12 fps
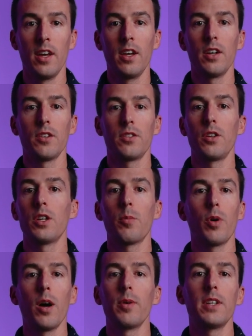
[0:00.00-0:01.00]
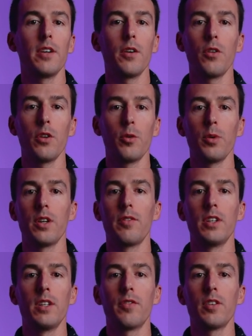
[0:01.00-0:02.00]
So you can probably tell a little bit of a
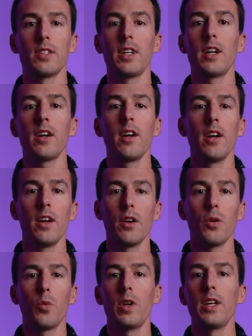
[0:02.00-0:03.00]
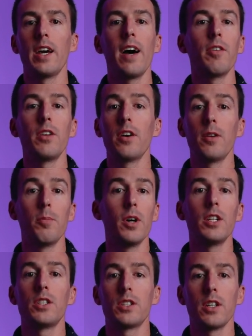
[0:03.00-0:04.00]
difference there. We haven't done
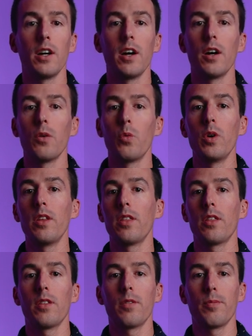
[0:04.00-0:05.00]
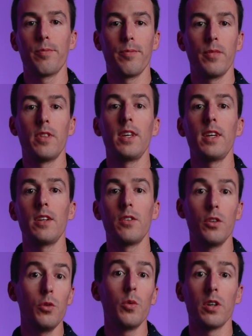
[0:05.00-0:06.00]
much with the
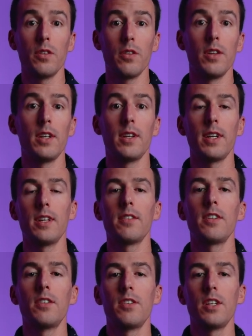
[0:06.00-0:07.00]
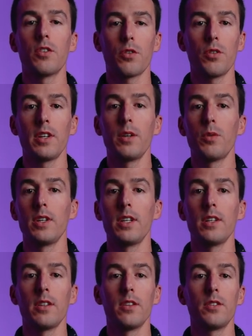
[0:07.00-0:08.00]
new one, the
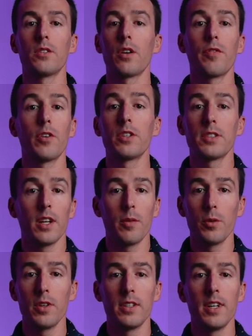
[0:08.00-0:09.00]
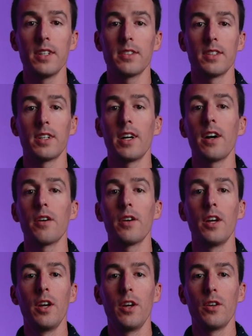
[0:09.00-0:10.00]
NTG3. This is our first time really testing it out.
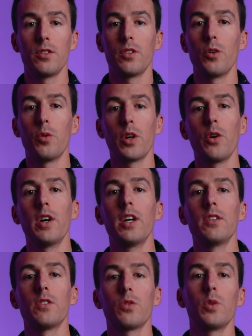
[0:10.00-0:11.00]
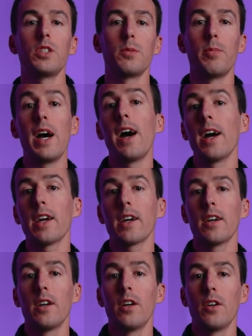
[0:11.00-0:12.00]
So we'll go ahead and switch
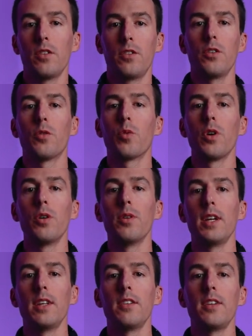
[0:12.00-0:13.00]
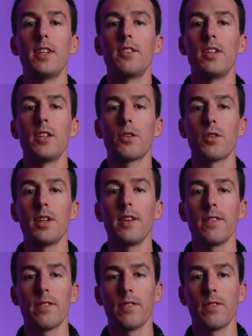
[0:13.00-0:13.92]
back to the Rode NTG3.